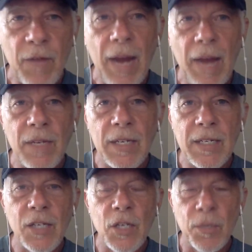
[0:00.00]
If I have the
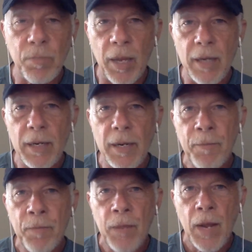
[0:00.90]
discipline
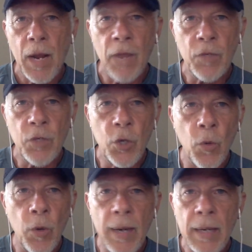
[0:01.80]
of
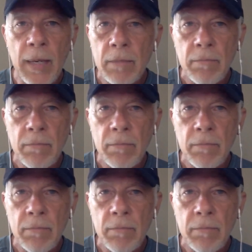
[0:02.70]
doing,